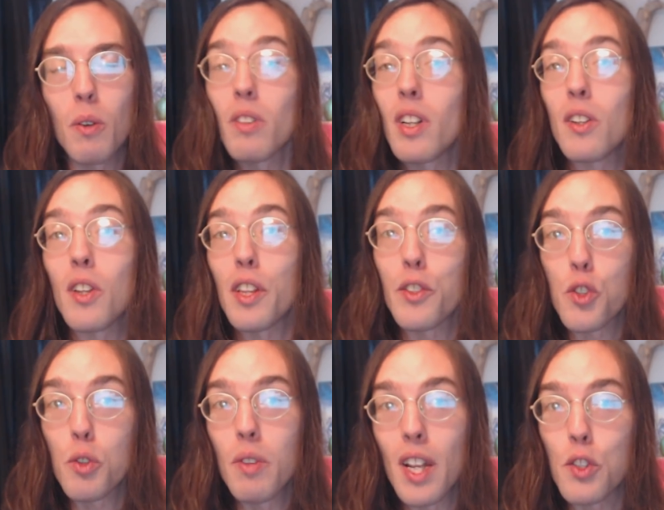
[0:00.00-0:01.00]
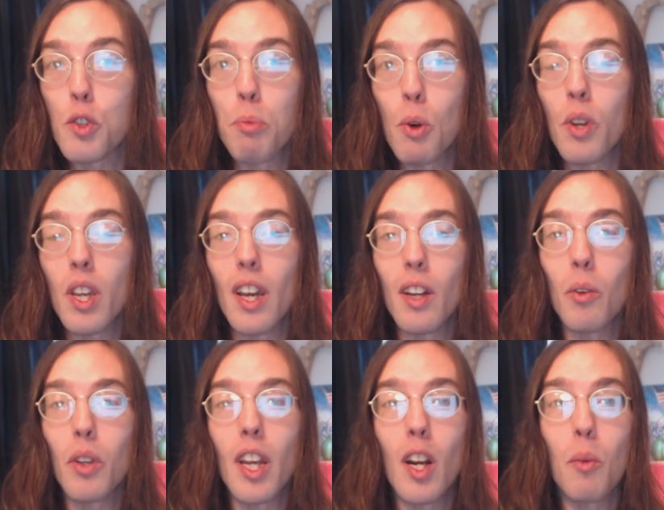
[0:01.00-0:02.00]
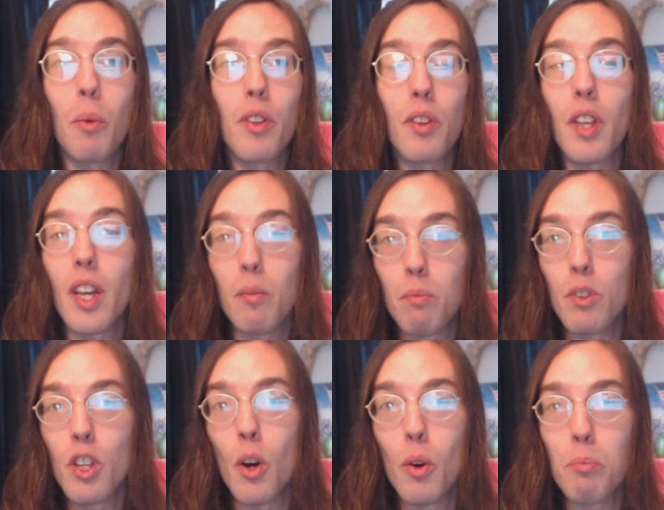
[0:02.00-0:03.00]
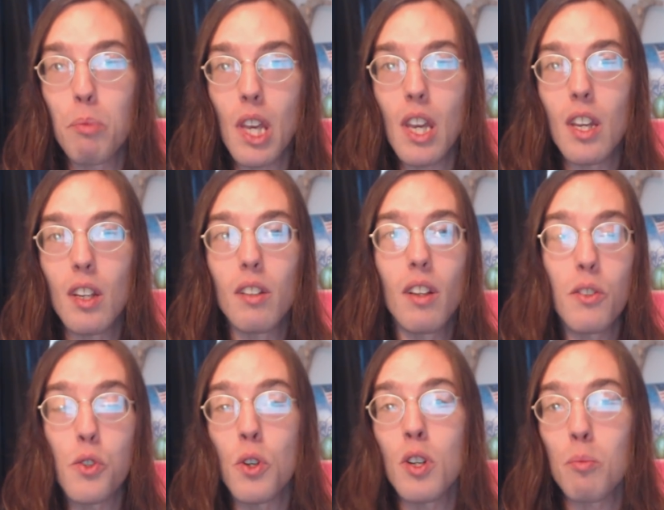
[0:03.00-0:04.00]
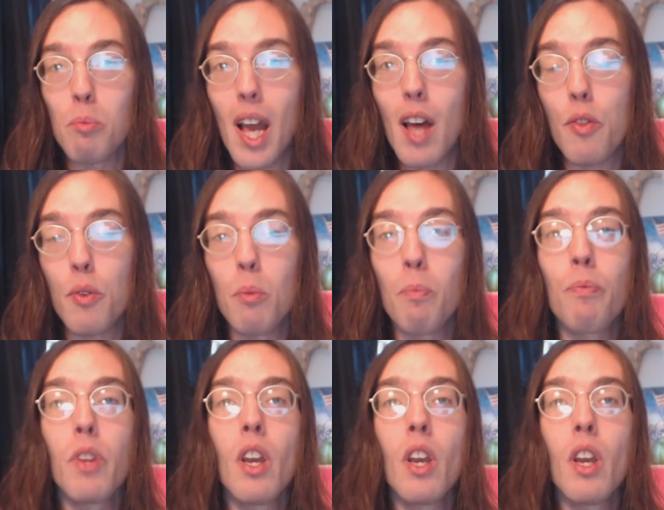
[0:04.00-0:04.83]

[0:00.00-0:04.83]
Oh, you know, that's spooky. I don't care whether they go and pee in a certain bathroom.